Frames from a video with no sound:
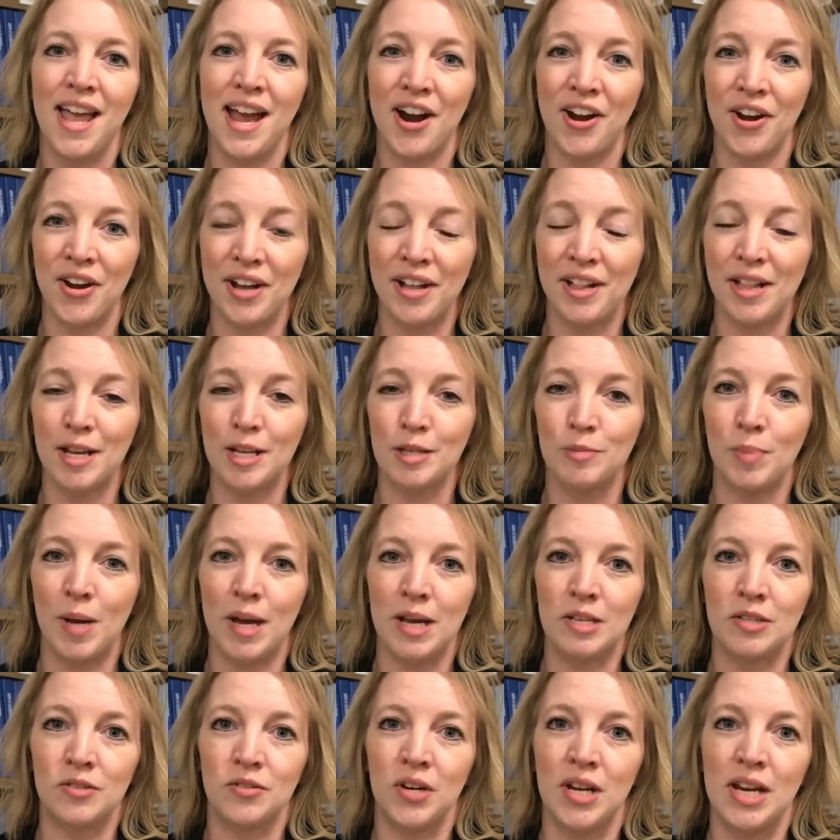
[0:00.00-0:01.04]
Our N C L E X
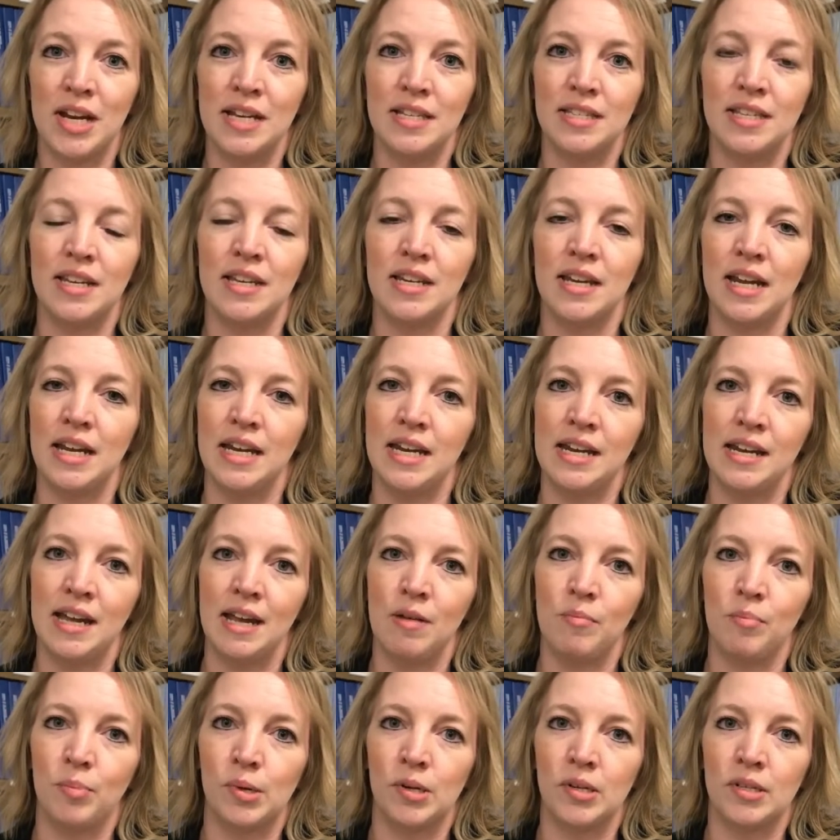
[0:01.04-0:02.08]
pass rate is at
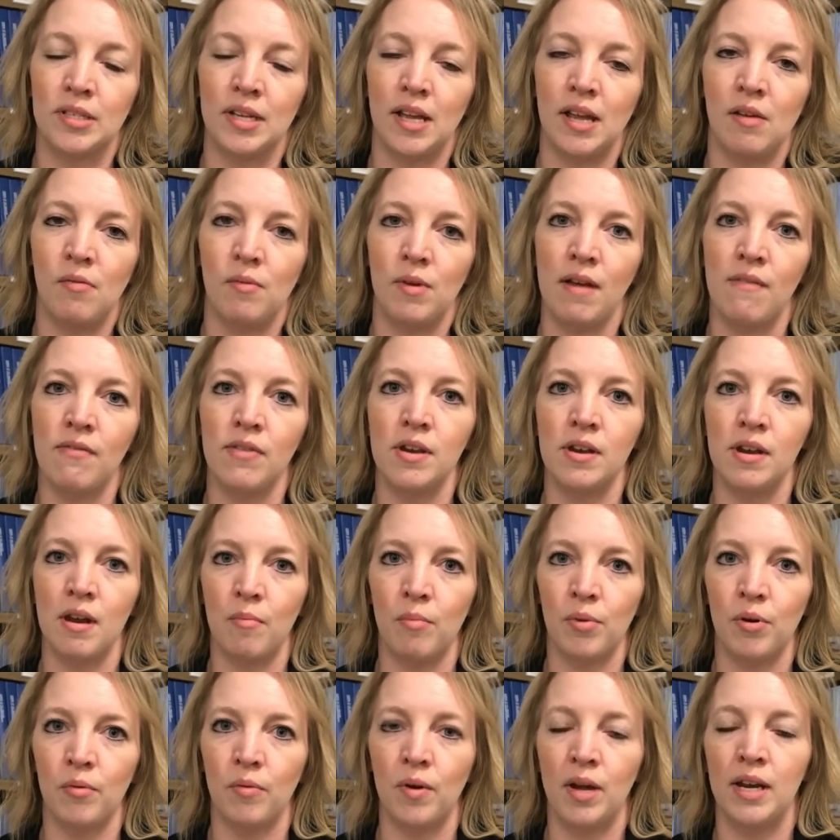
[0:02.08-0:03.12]
ninety-nine percent. We have the
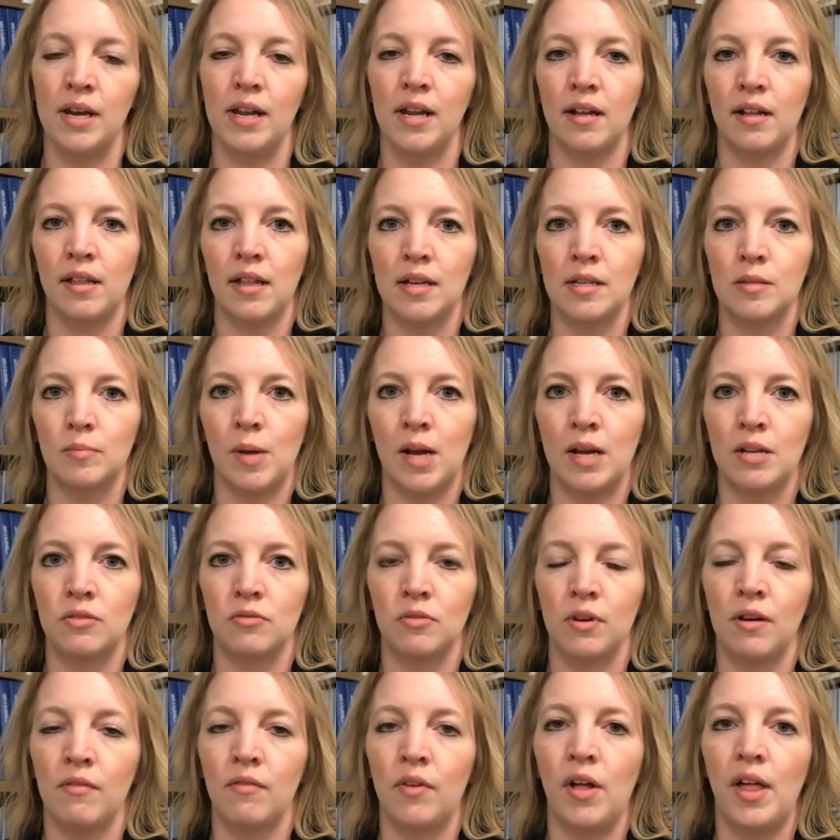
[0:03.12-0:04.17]
number one N C L E X pass
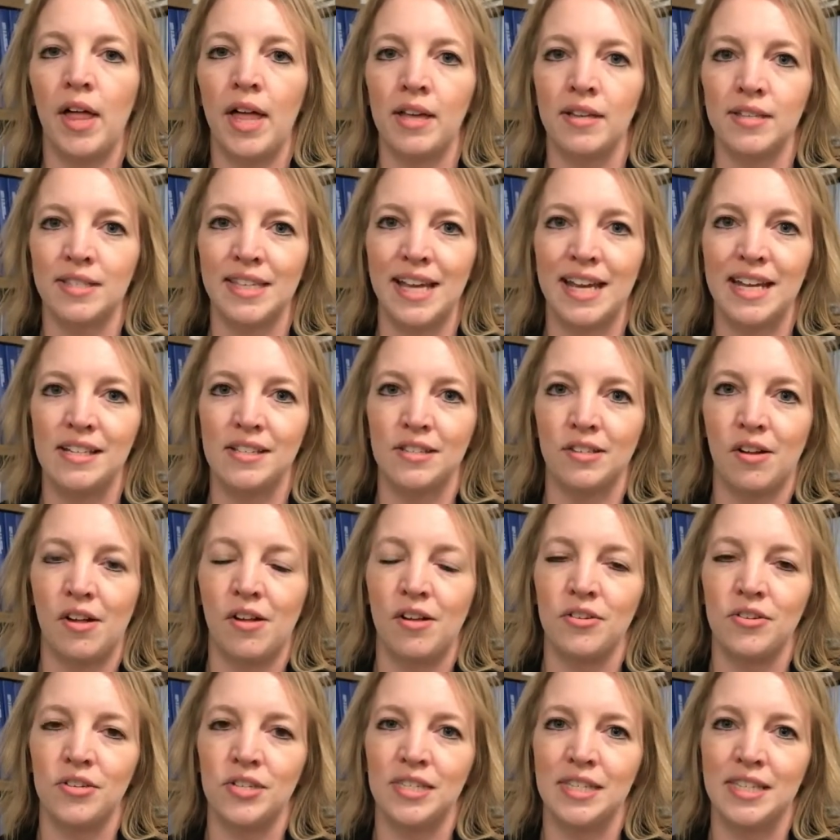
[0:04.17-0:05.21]
rate of all health science
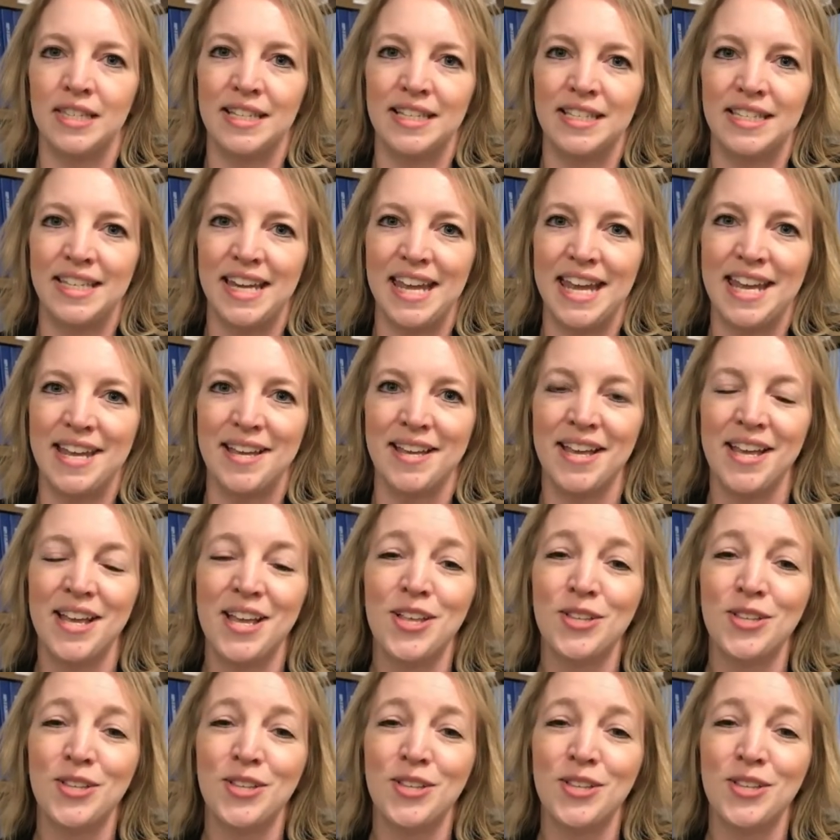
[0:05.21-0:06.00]
colleges in the state.